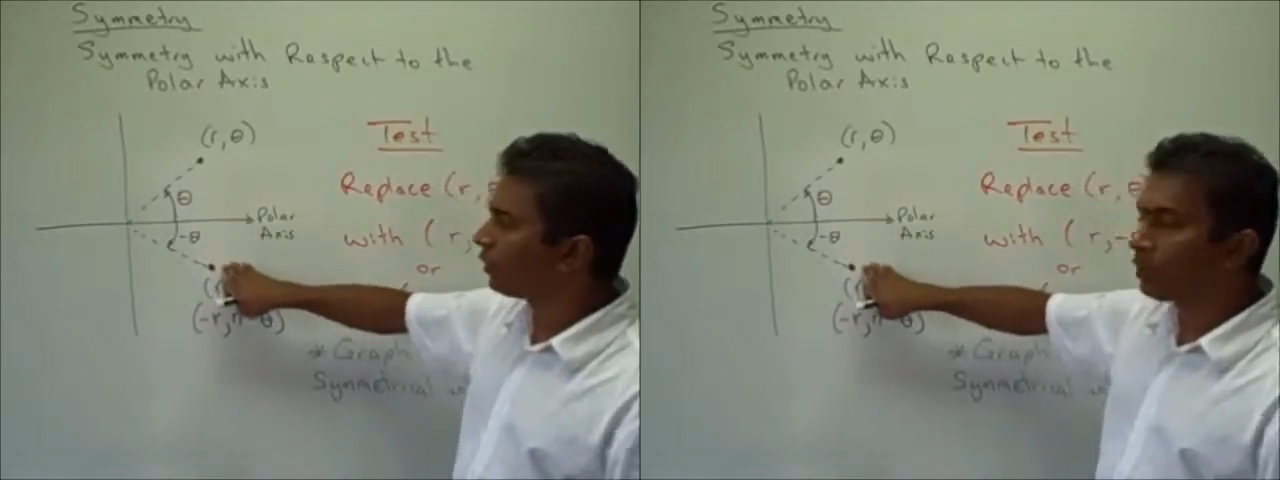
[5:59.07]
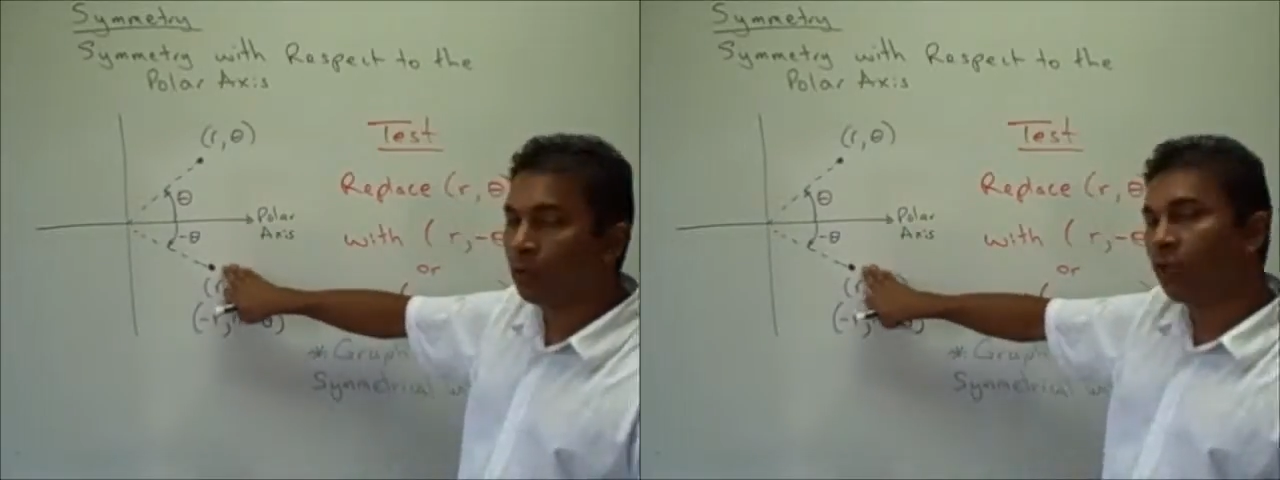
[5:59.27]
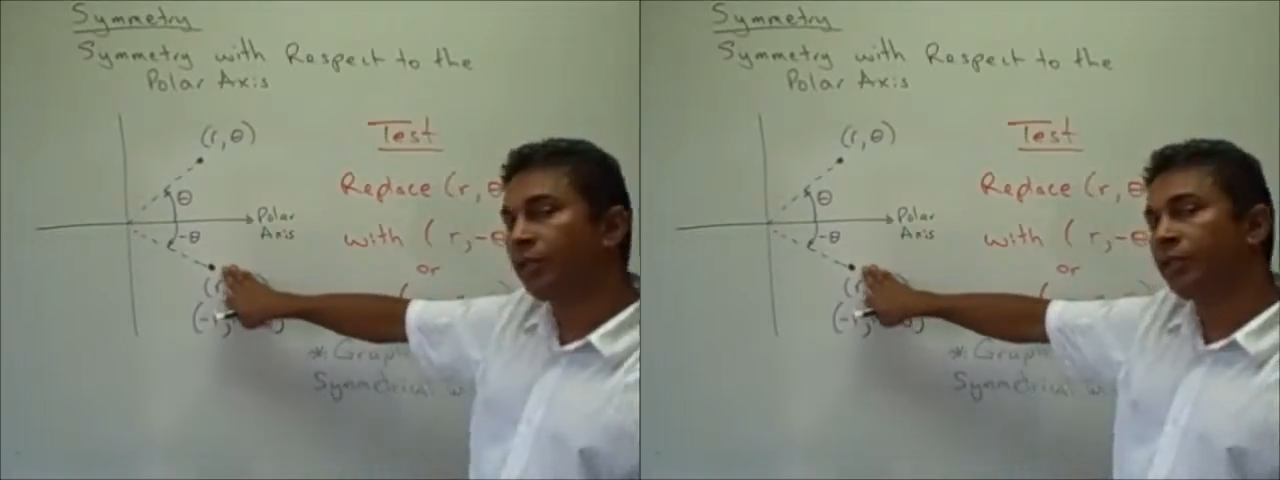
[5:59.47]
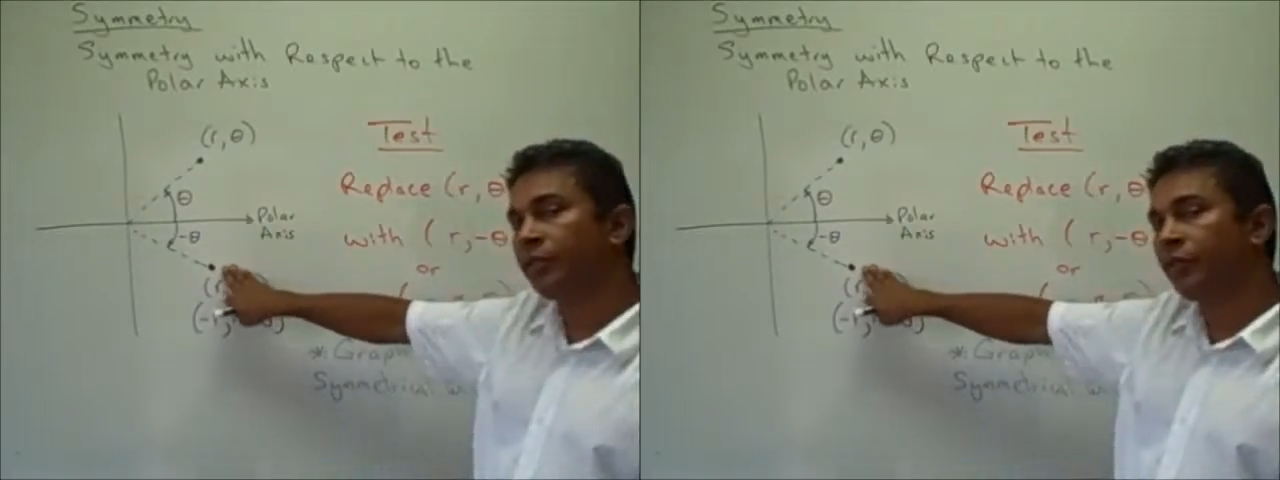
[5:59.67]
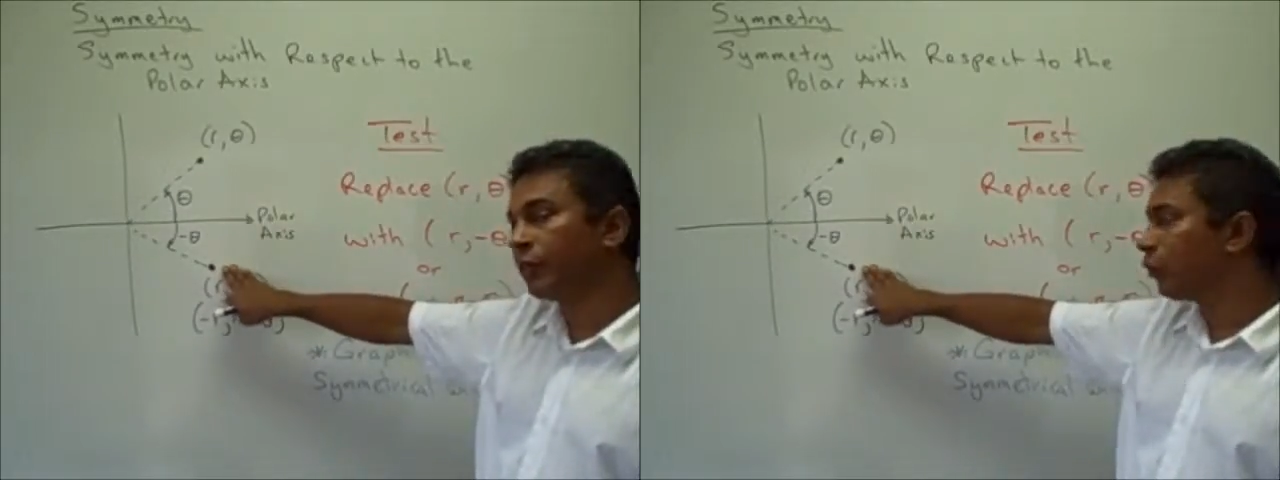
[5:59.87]
or the
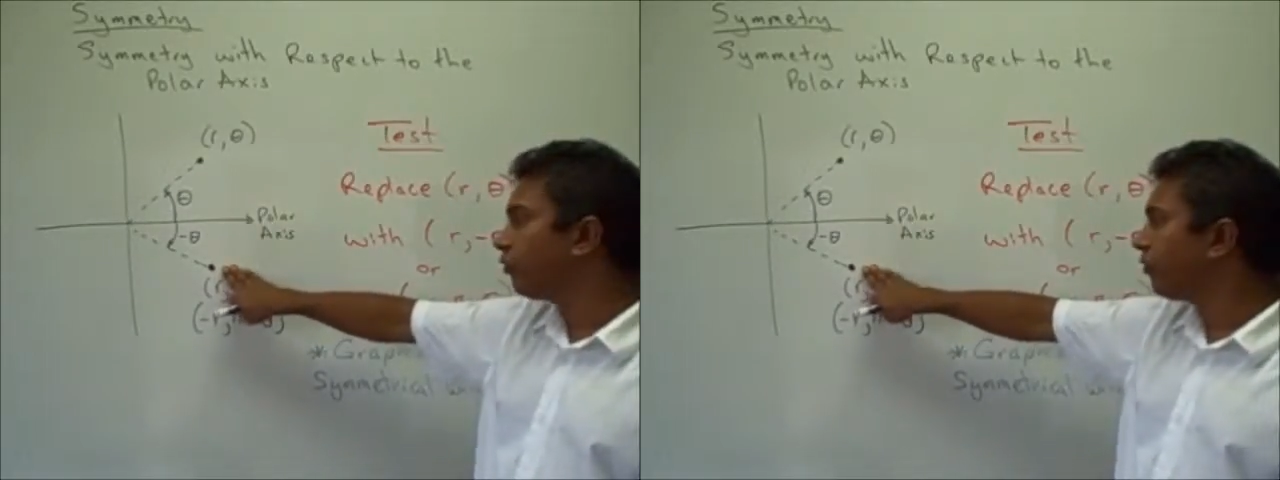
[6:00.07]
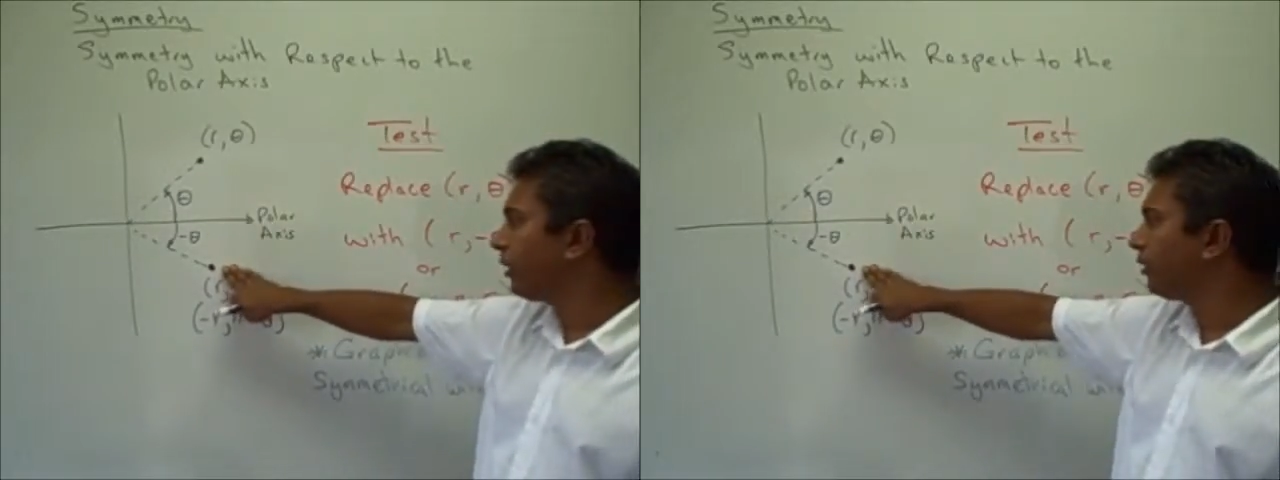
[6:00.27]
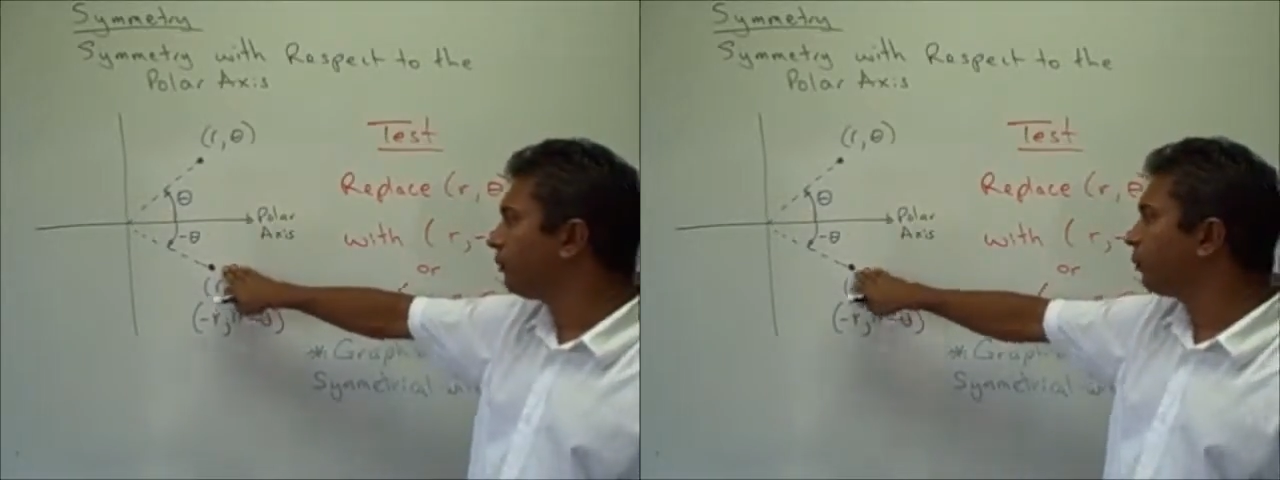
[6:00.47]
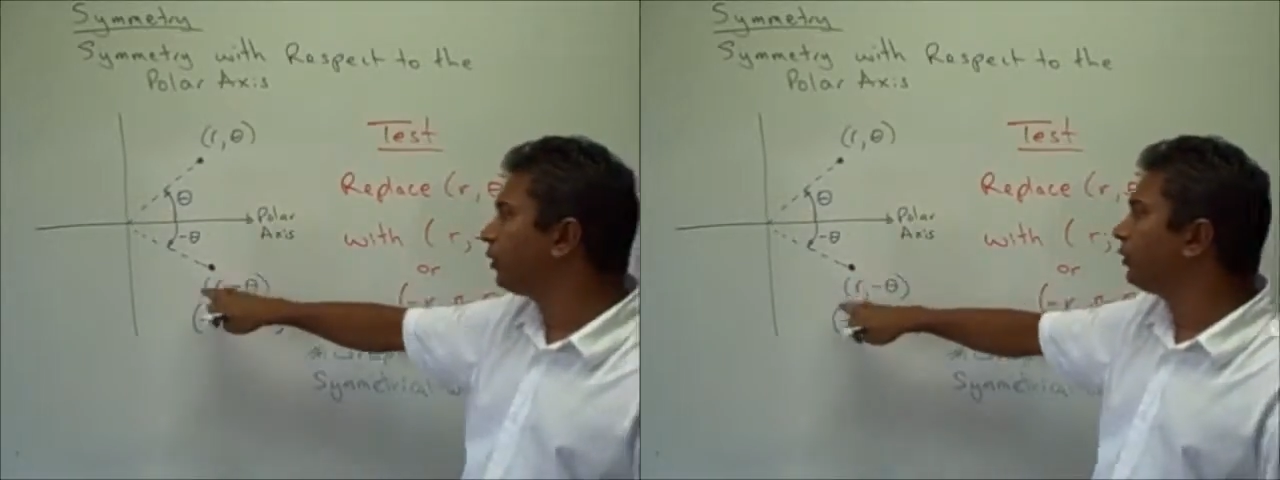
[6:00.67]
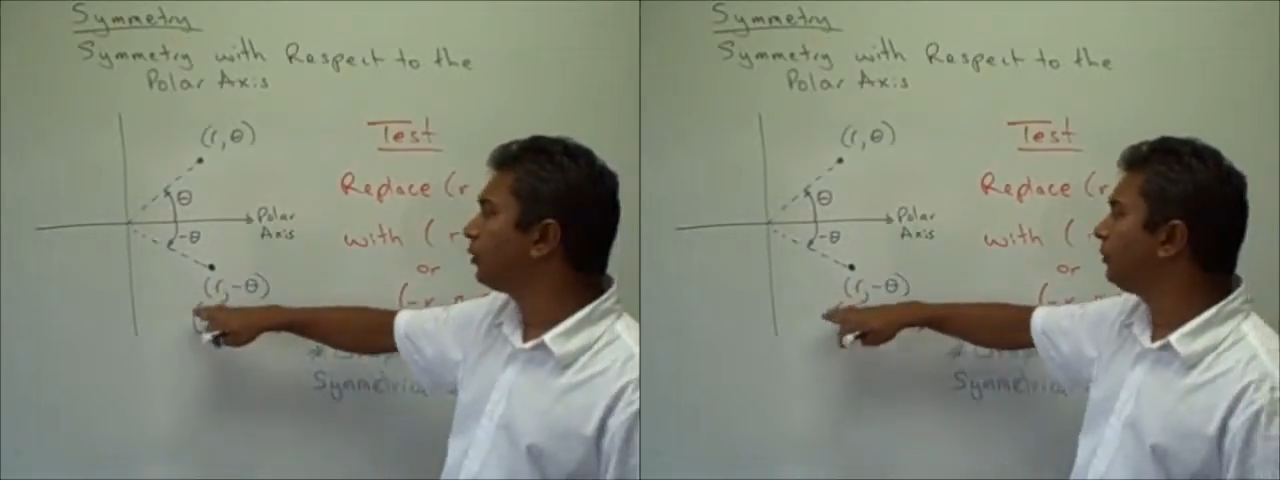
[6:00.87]
coordinates for the reflected point,